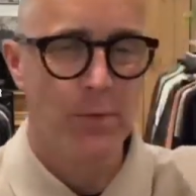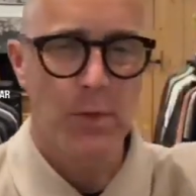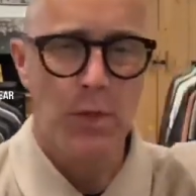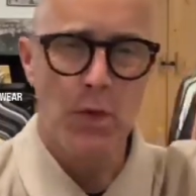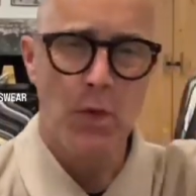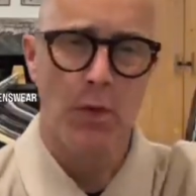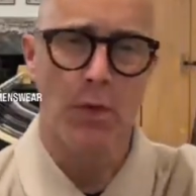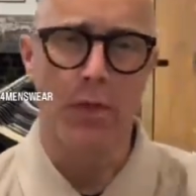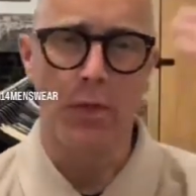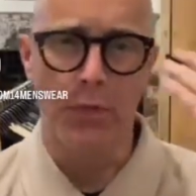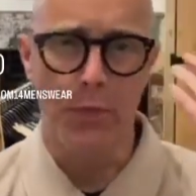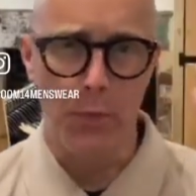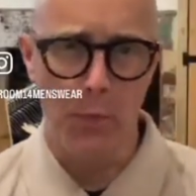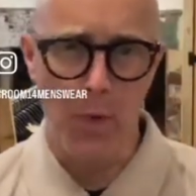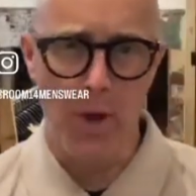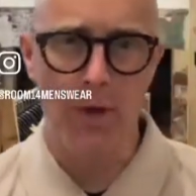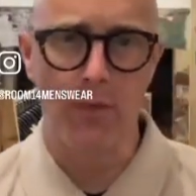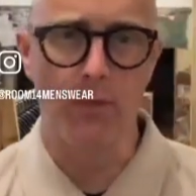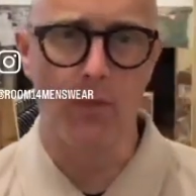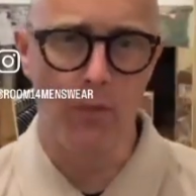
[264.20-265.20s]
you know, the
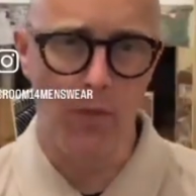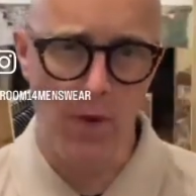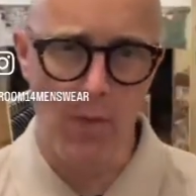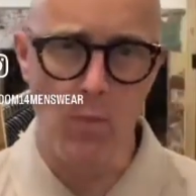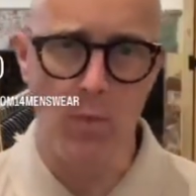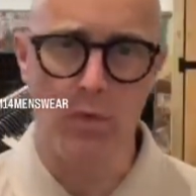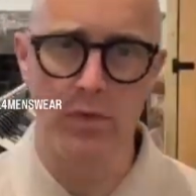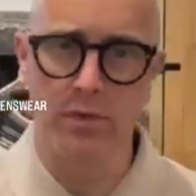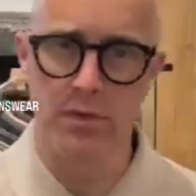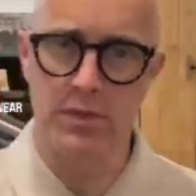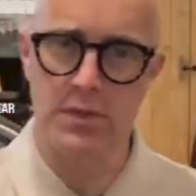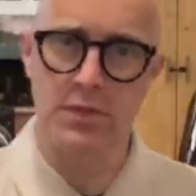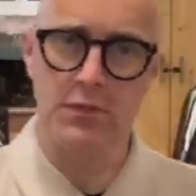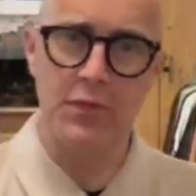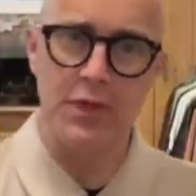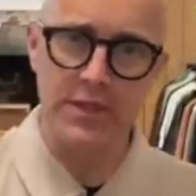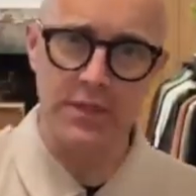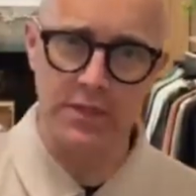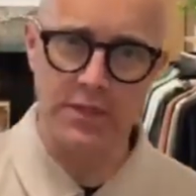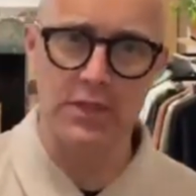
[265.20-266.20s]
Ralph Lauren ones, the
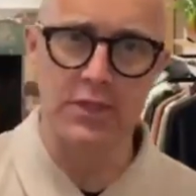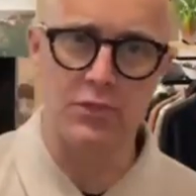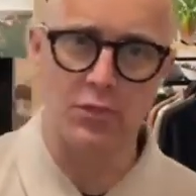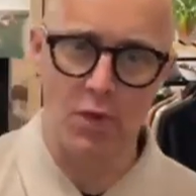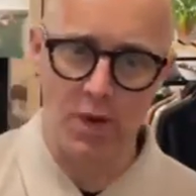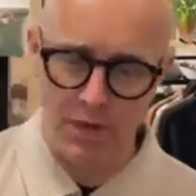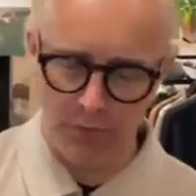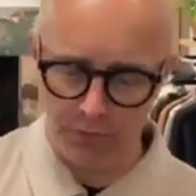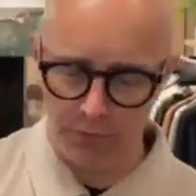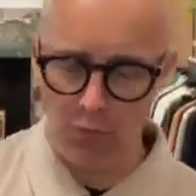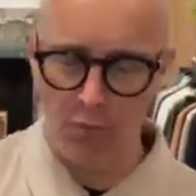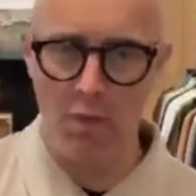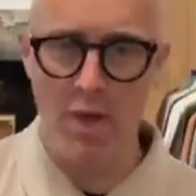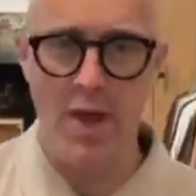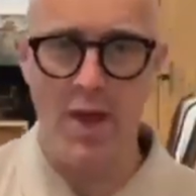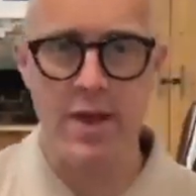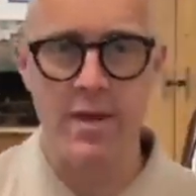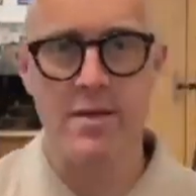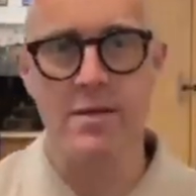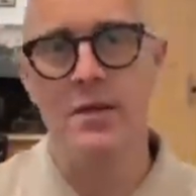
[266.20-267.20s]
vintage Ralph
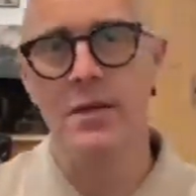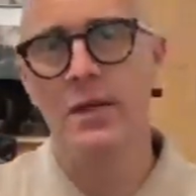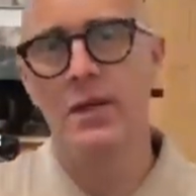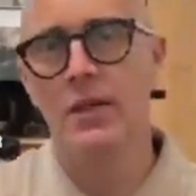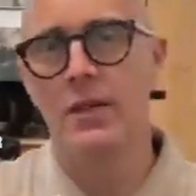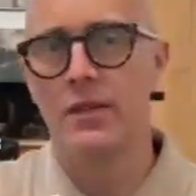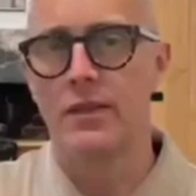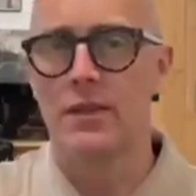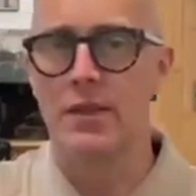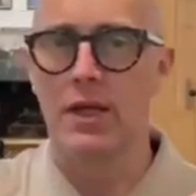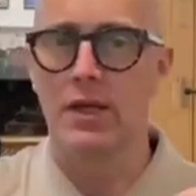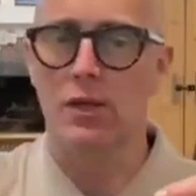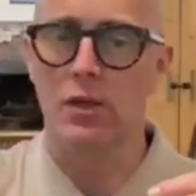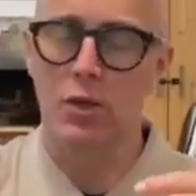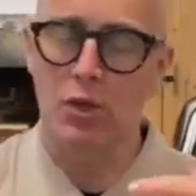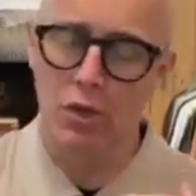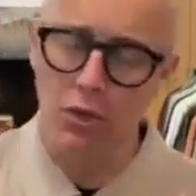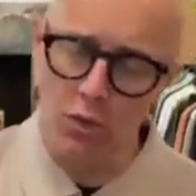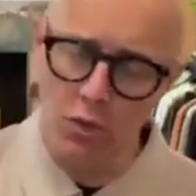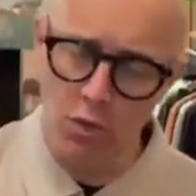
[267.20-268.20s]
Lauren,
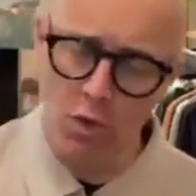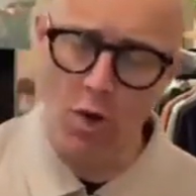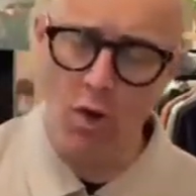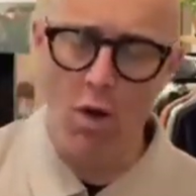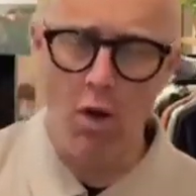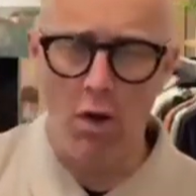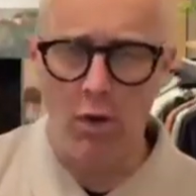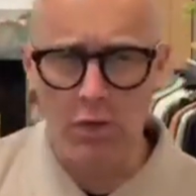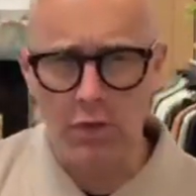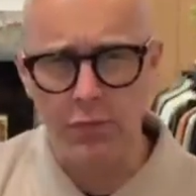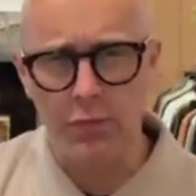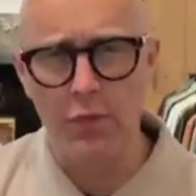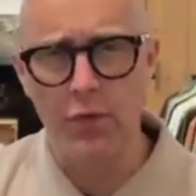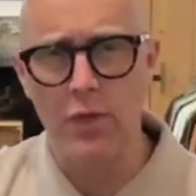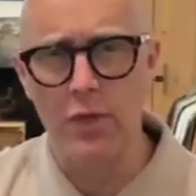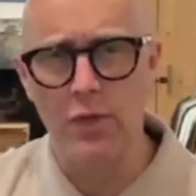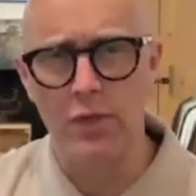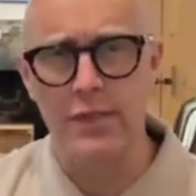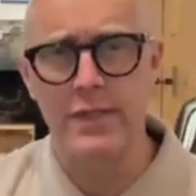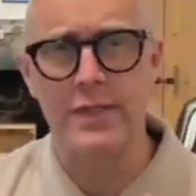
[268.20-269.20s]
that cool
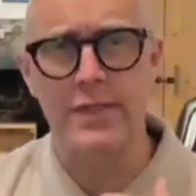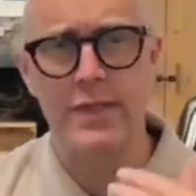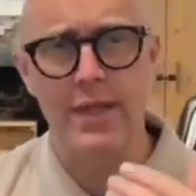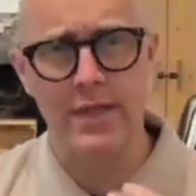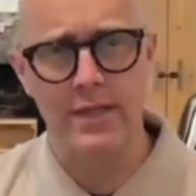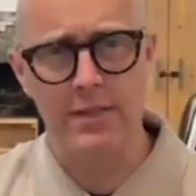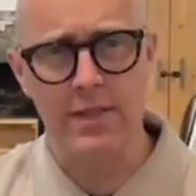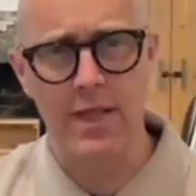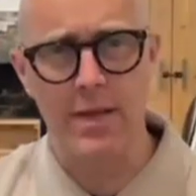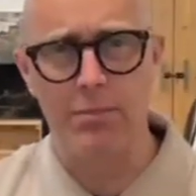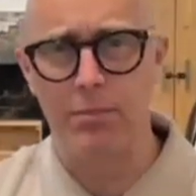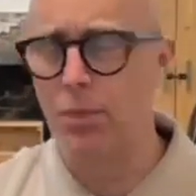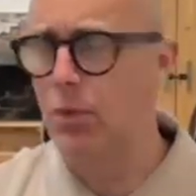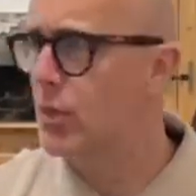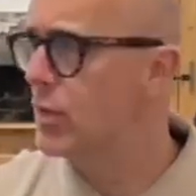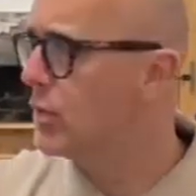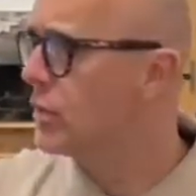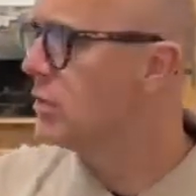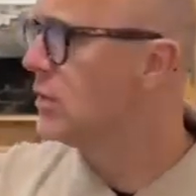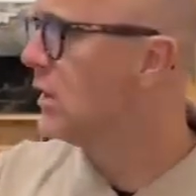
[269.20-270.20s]
Oxford, nice light
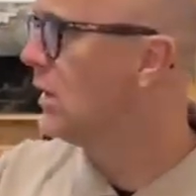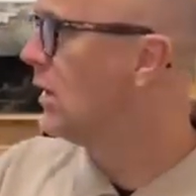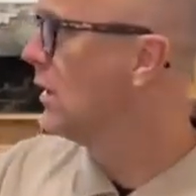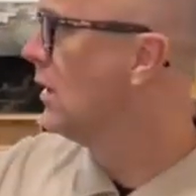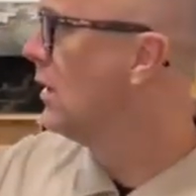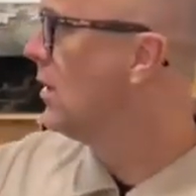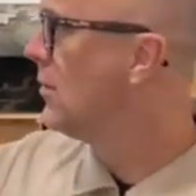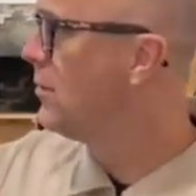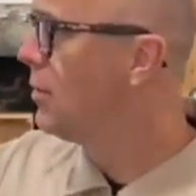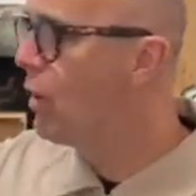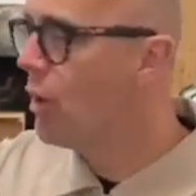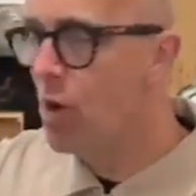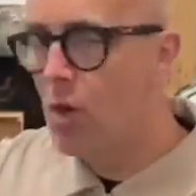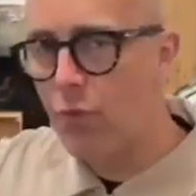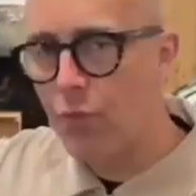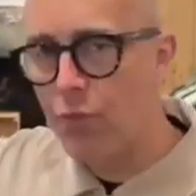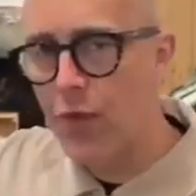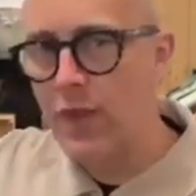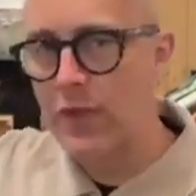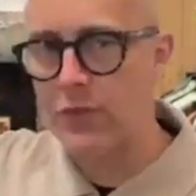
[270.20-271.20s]
blue,
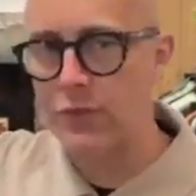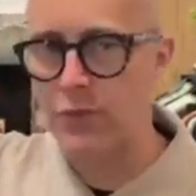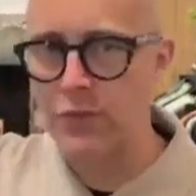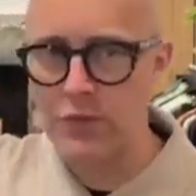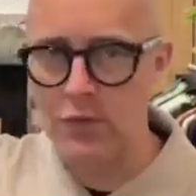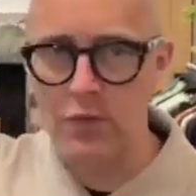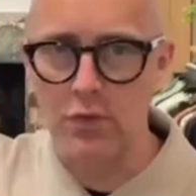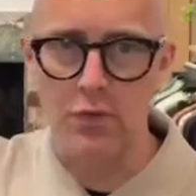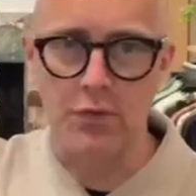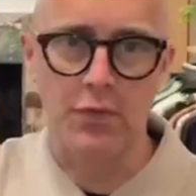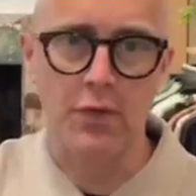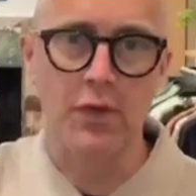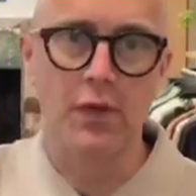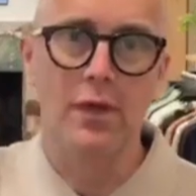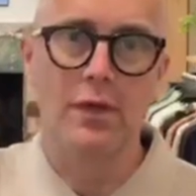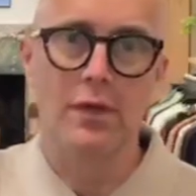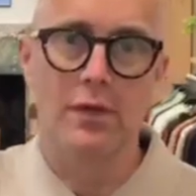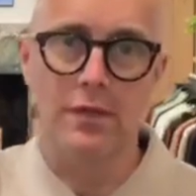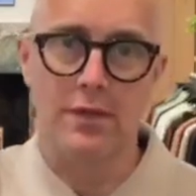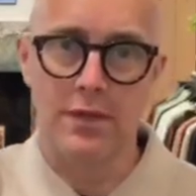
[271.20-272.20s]
perfect for sort of
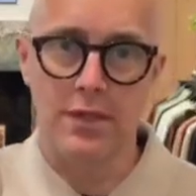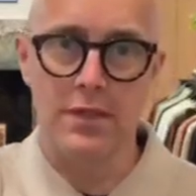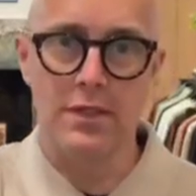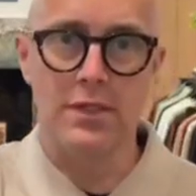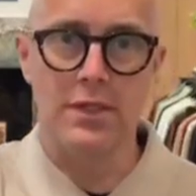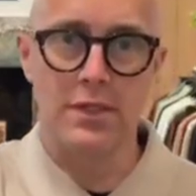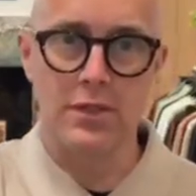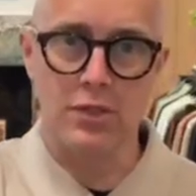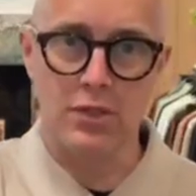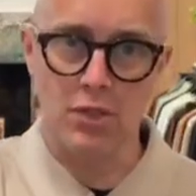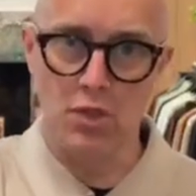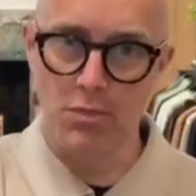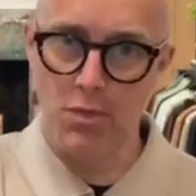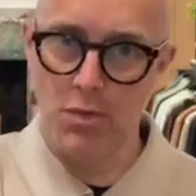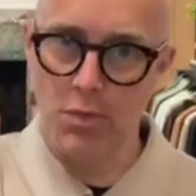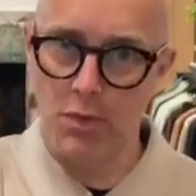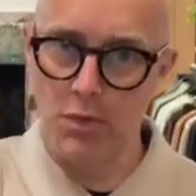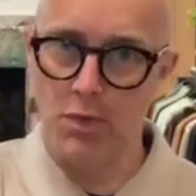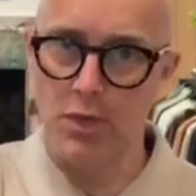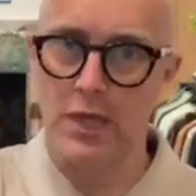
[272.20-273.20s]
the Indian summer
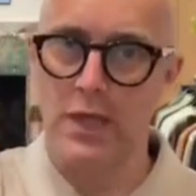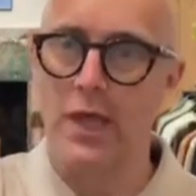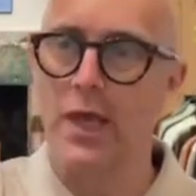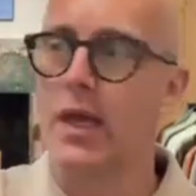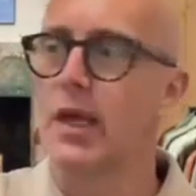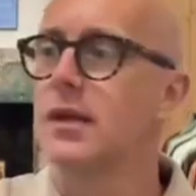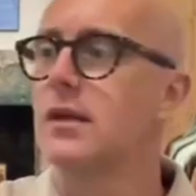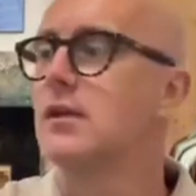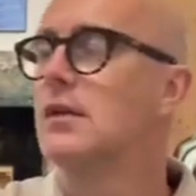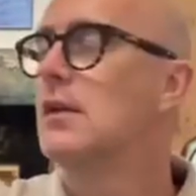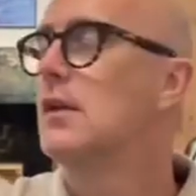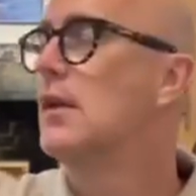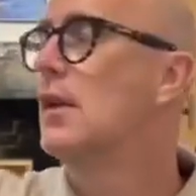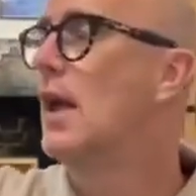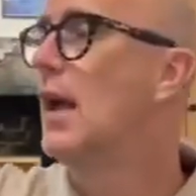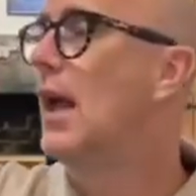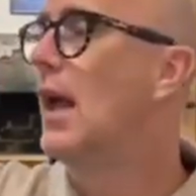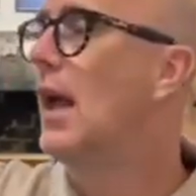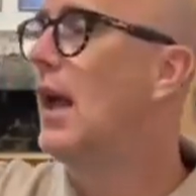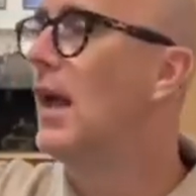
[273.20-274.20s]
we're going to get.
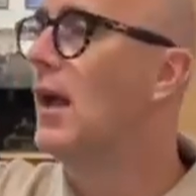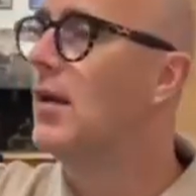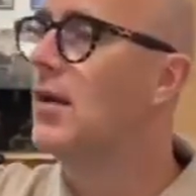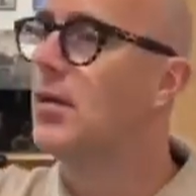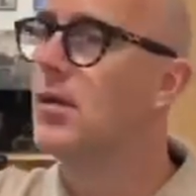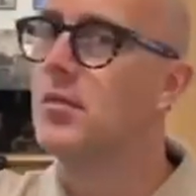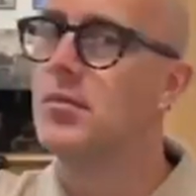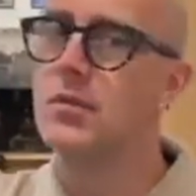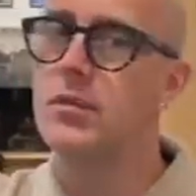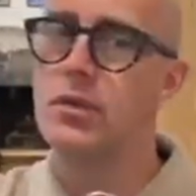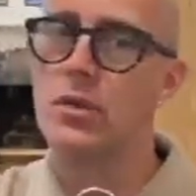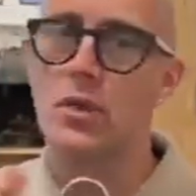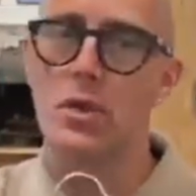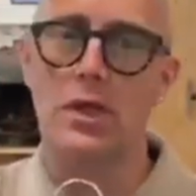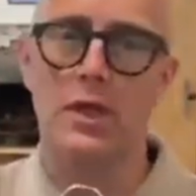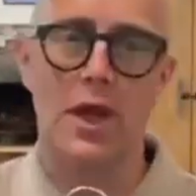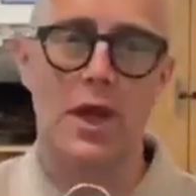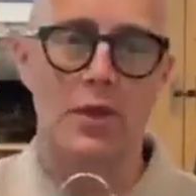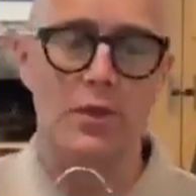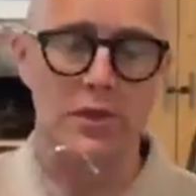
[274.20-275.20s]
You
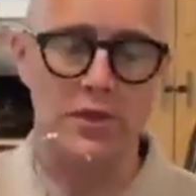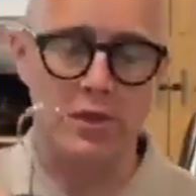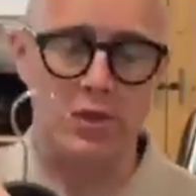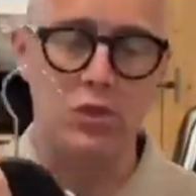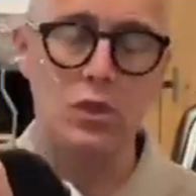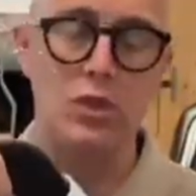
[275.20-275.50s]
can carry this